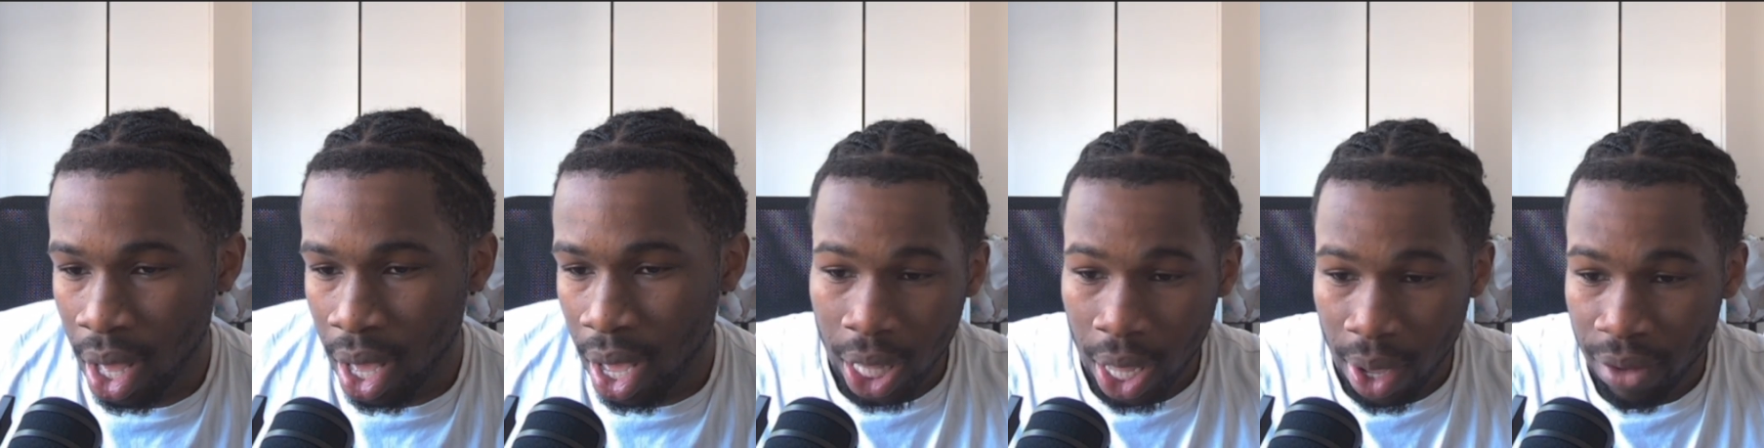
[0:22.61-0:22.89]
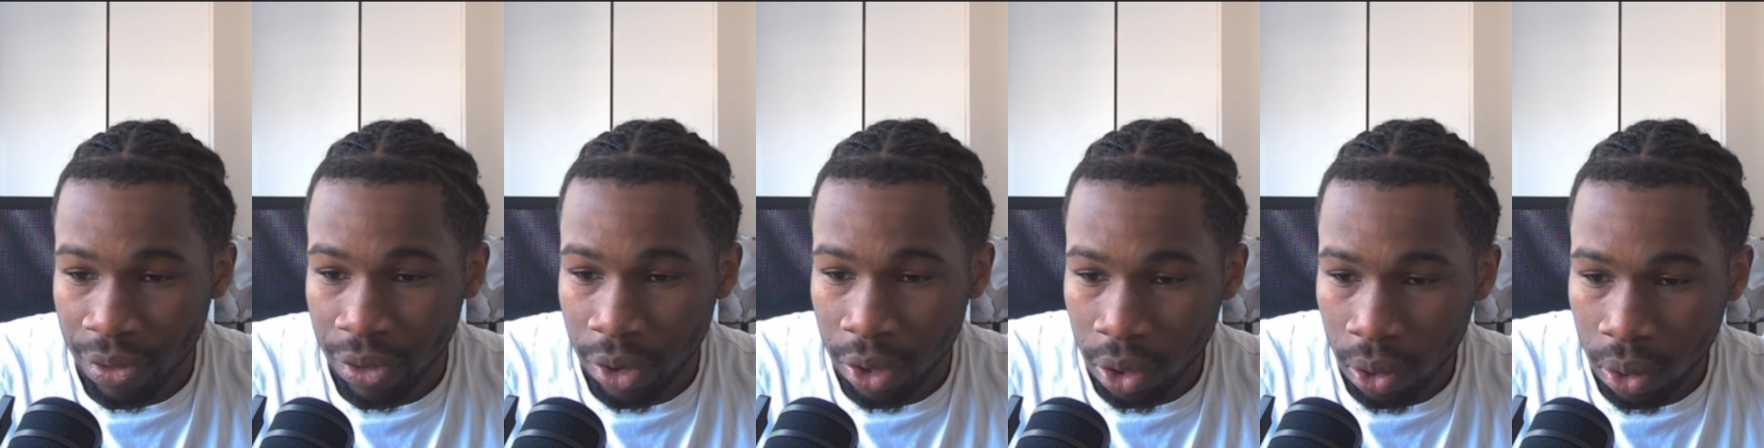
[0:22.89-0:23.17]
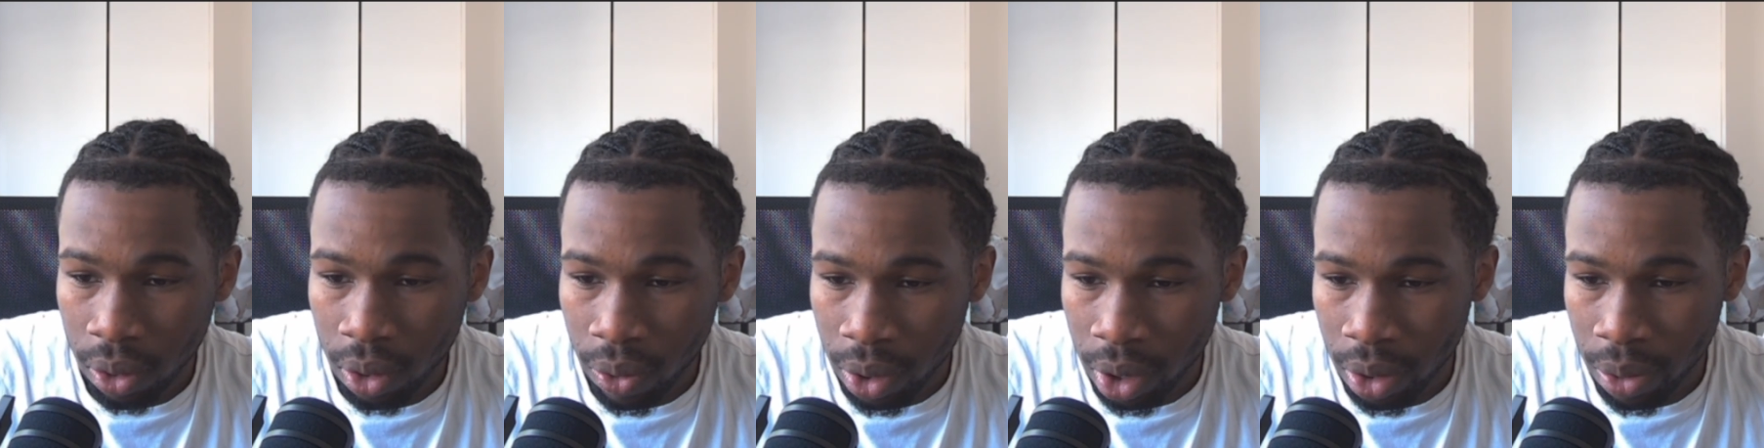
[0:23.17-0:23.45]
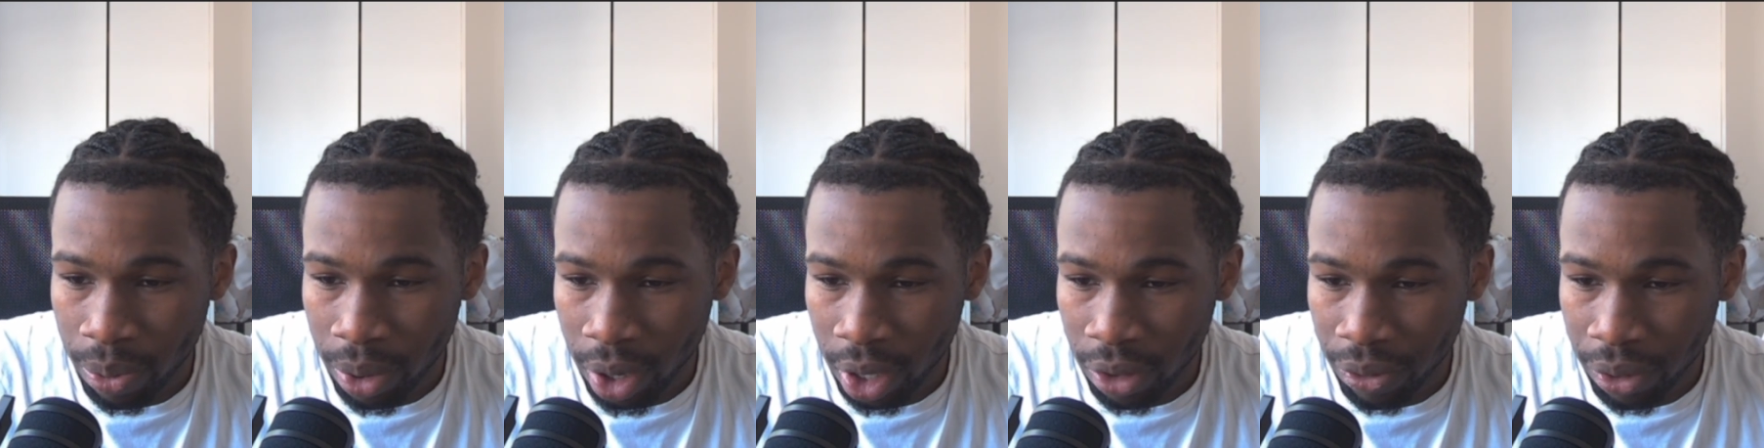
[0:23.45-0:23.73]
Now, if you don't know what a
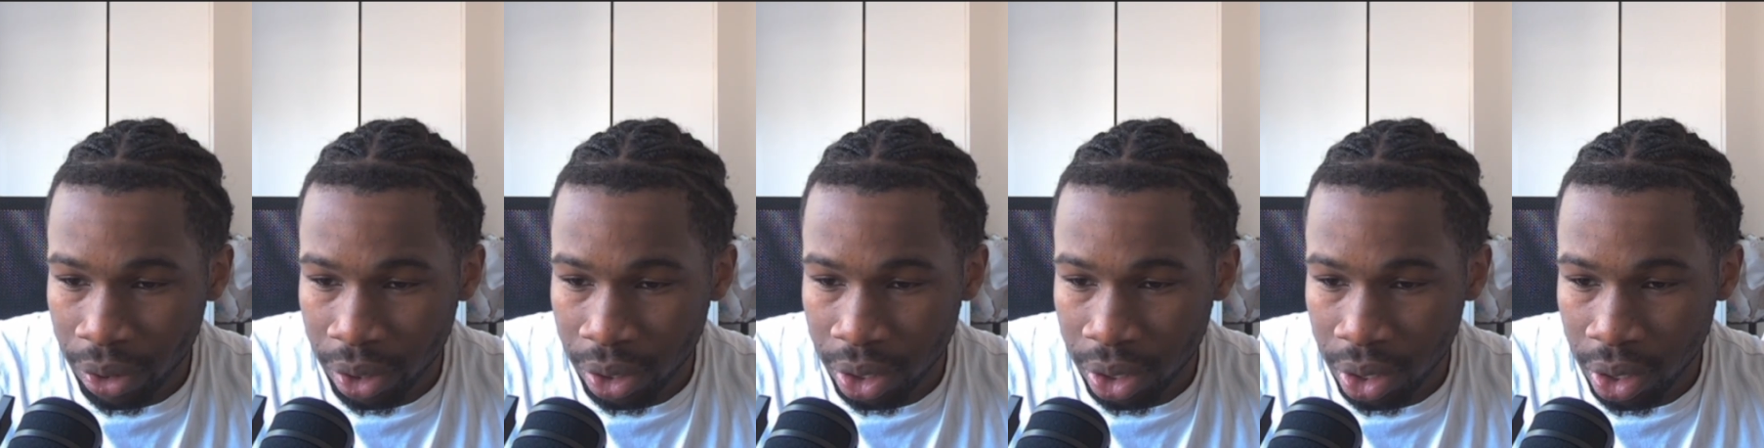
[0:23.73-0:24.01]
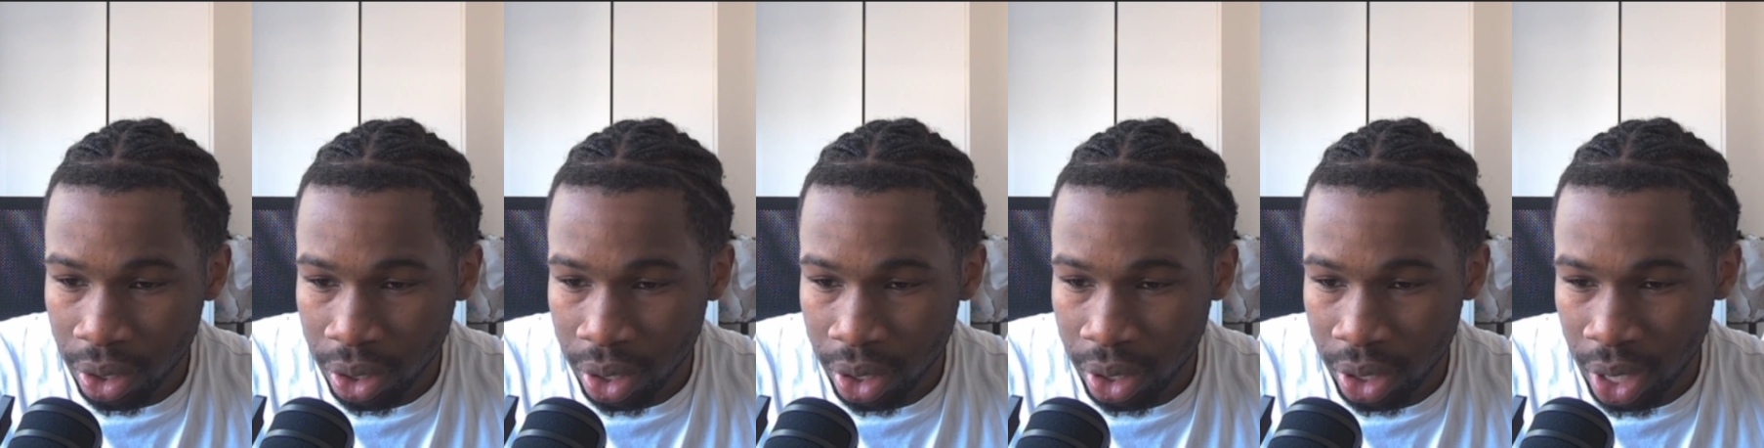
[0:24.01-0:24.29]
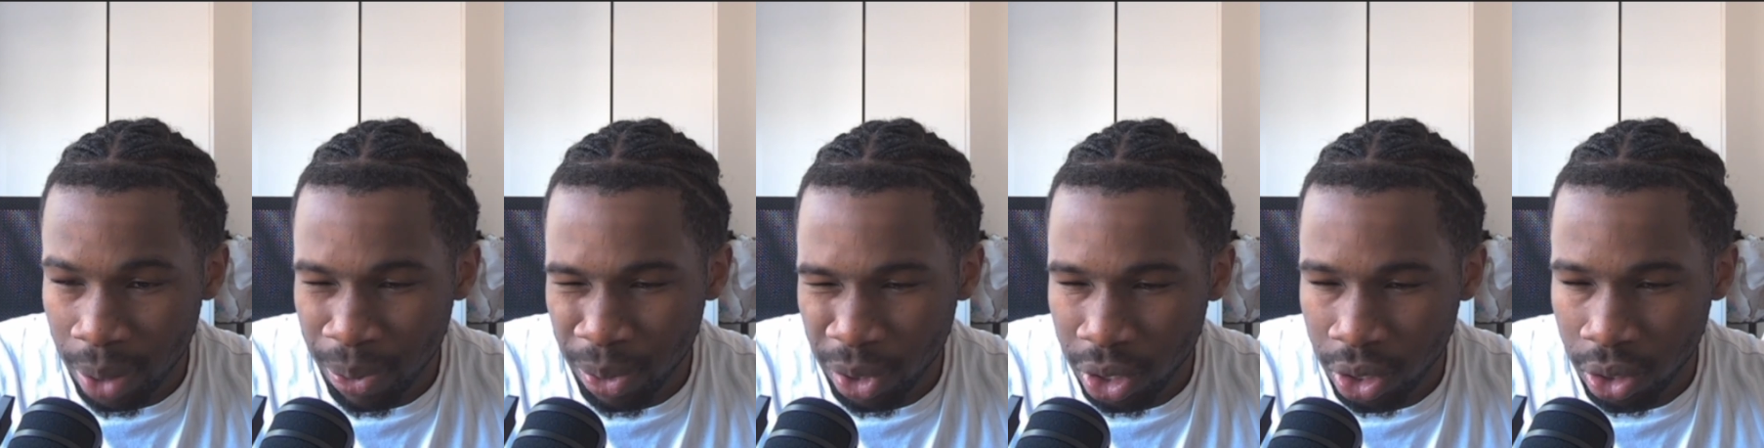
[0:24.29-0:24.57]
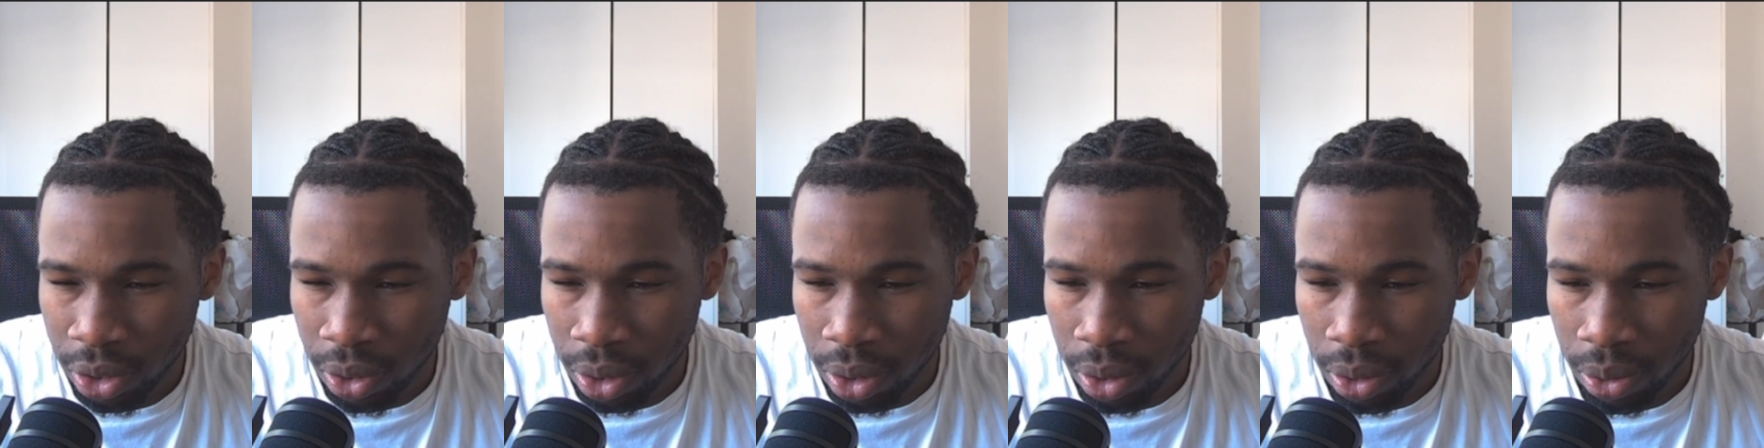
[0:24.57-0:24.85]
breadth first search is, let me
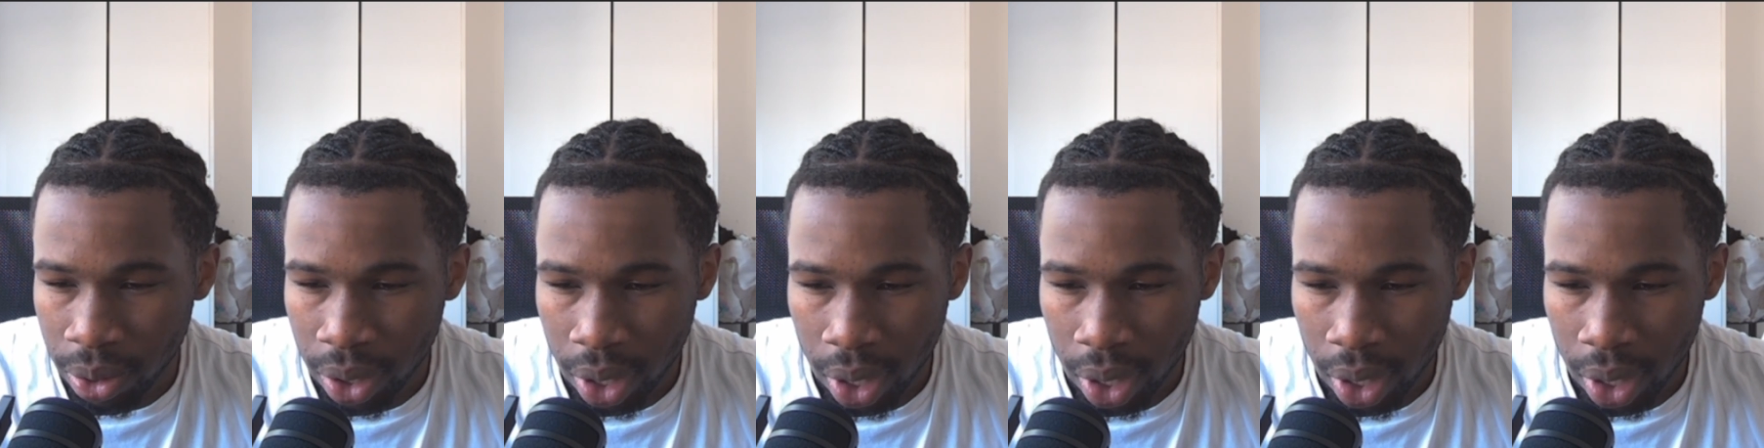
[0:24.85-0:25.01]
just go through